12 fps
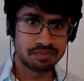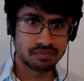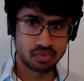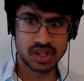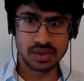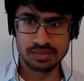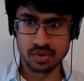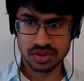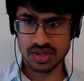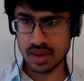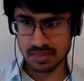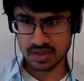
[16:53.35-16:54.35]
really
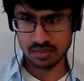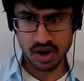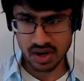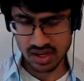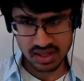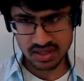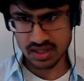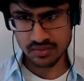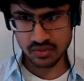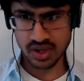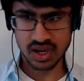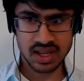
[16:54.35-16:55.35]
bootstrap this market and see
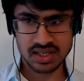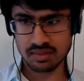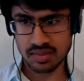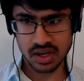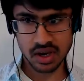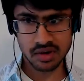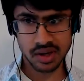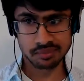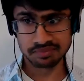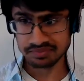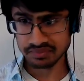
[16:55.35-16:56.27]
if we can get something going.